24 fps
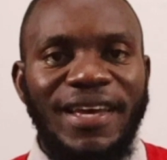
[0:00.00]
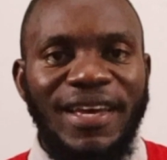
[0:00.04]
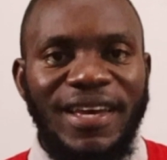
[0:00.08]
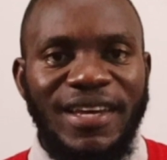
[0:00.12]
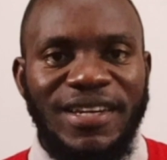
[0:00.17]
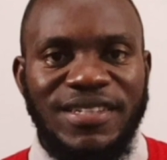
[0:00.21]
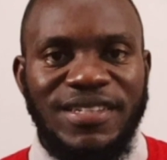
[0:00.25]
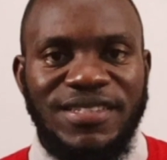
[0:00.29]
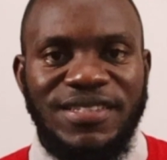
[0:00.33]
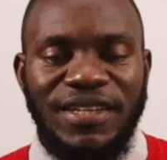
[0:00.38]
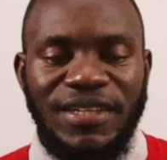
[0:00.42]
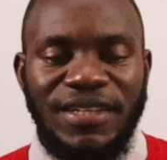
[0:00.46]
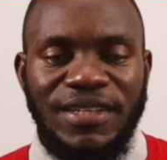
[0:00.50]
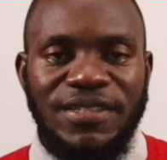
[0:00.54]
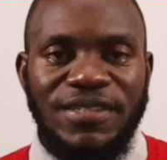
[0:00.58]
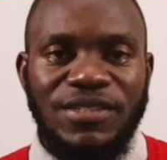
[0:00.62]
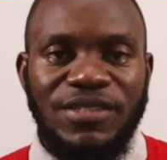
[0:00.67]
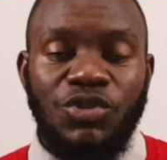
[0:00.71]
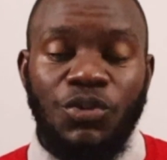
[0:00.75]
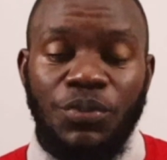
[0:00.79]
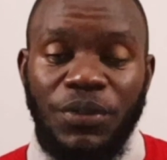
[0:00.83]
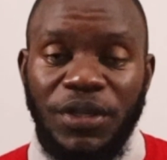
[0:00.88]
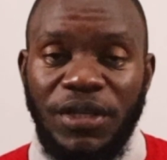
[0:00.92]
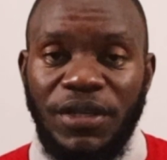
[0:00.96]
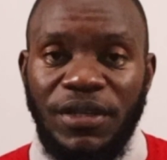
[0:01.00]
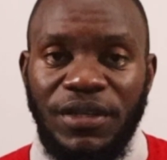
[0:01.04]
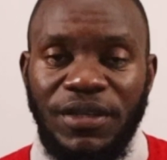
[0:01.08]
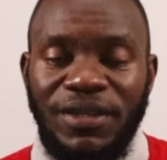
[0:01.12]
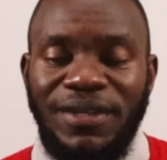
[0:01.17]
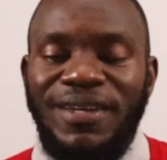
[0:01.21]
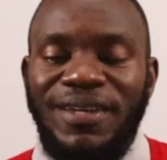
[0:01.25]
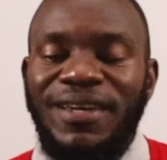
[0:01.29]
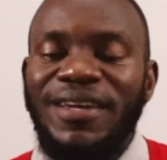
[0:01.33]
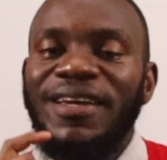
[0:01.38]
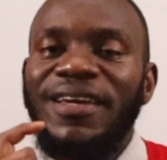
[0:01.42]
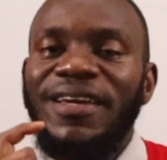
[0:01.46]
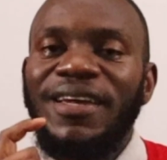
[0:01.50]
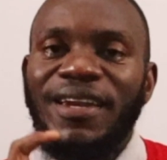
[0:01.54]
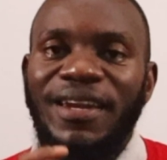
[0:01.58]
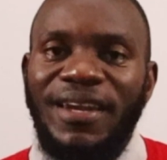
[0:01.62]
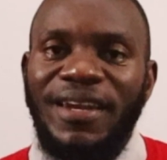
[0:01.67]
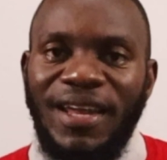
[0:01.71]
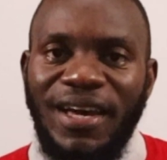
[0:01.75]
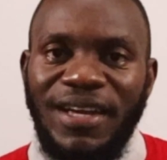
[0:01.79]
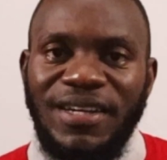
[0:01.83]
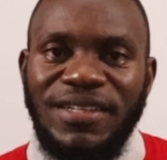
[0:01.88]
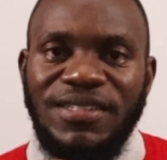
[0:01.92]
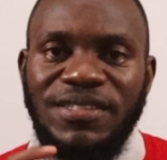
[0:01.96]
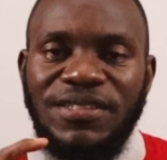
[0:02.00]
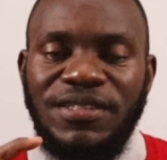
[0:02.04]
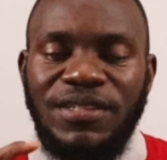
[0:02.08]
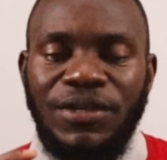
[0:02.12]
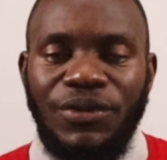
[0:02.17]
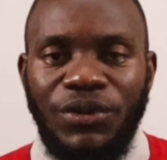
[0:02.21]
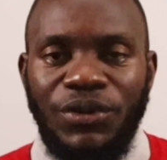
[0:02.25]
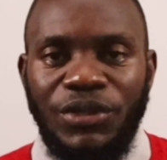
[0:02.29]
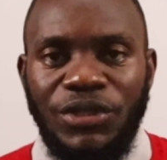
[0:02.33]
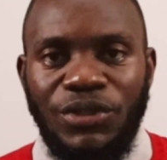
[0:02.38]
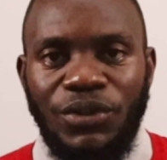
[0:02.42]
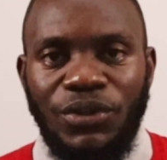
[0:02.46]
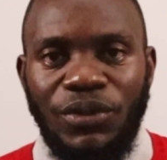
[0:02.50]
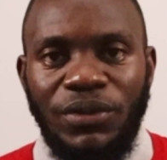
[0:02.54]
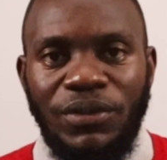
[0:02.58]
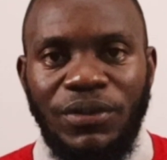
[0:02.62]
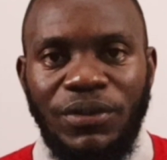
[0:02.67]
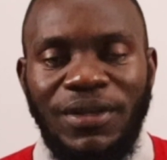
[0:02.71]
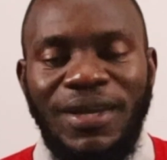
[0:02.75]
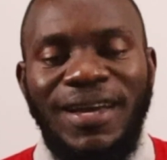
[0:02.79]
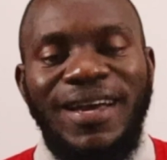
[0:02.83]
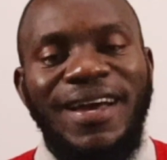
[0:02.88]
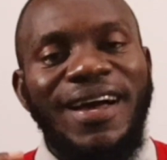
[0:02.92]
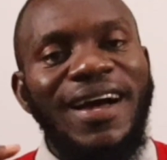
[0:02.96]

NSAIDs to mean non-steroidal